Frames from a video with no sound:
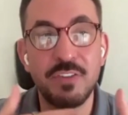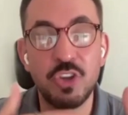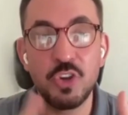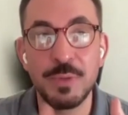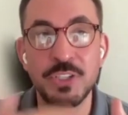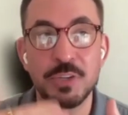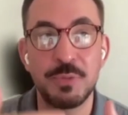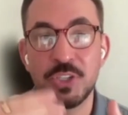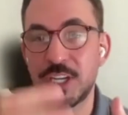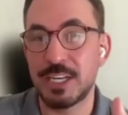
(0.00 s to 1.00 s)
instead of
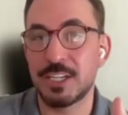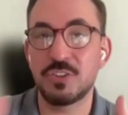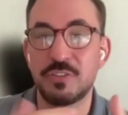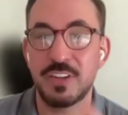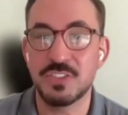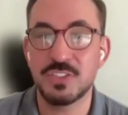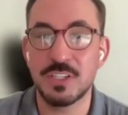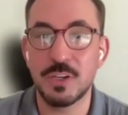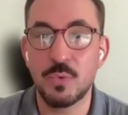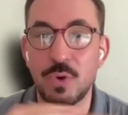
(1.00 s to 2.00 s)
human to machine
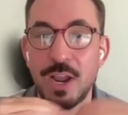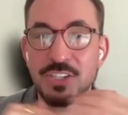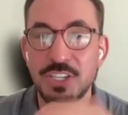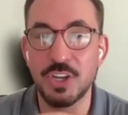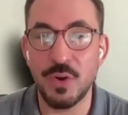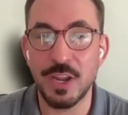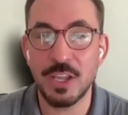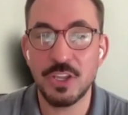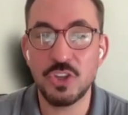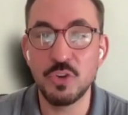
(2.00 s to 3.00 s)
interfacing, we're actually
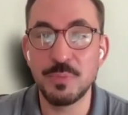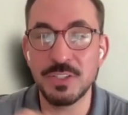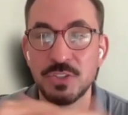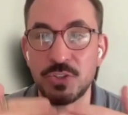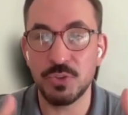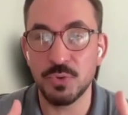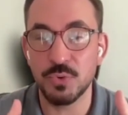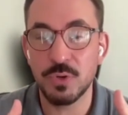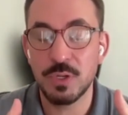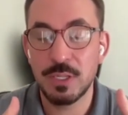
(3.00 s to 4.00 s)
going human
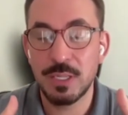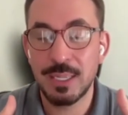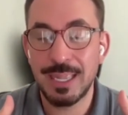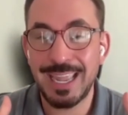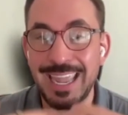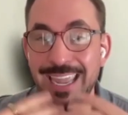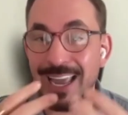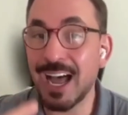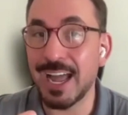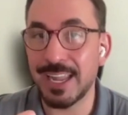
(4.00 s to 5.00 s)
to
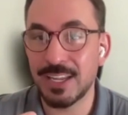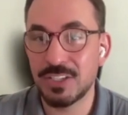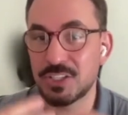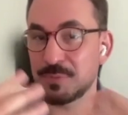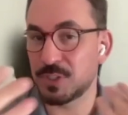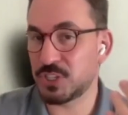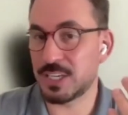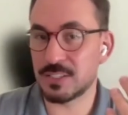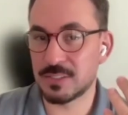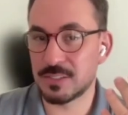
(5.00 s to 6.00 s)
AI to
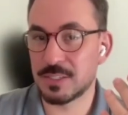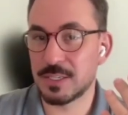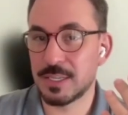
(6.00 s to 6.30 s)
machine.